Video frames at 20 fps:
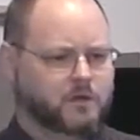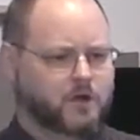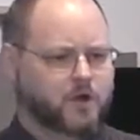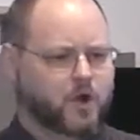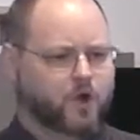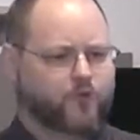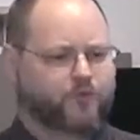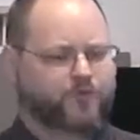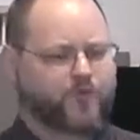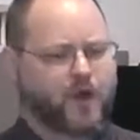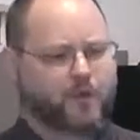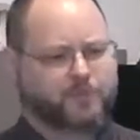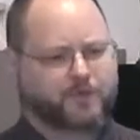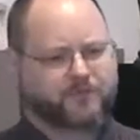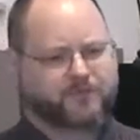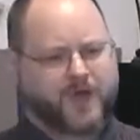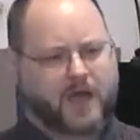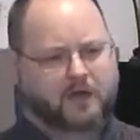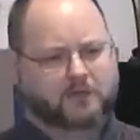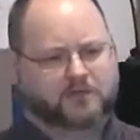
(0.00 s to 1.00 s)
who from the
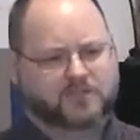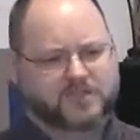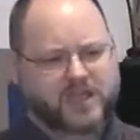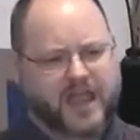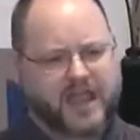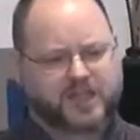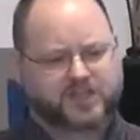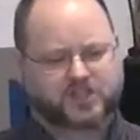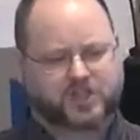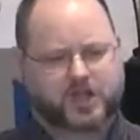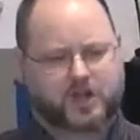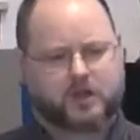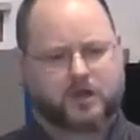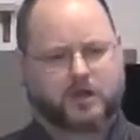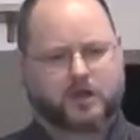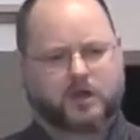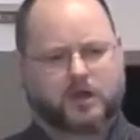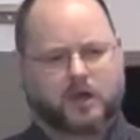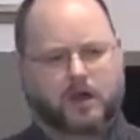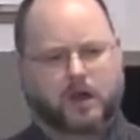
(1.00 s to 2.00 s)

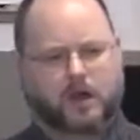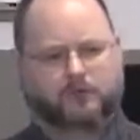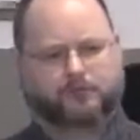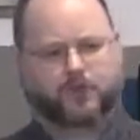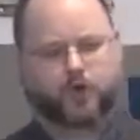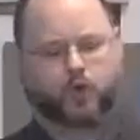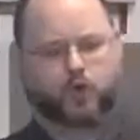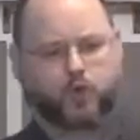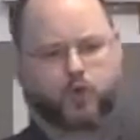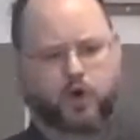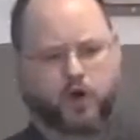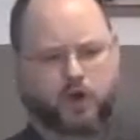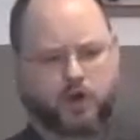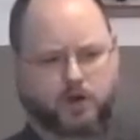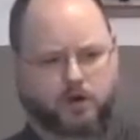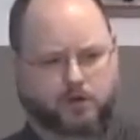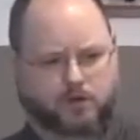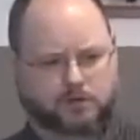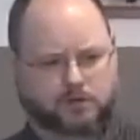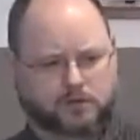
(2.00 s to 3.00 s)
foundation of the
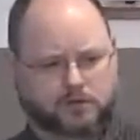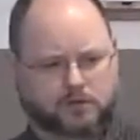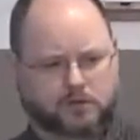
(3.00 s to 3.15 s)
world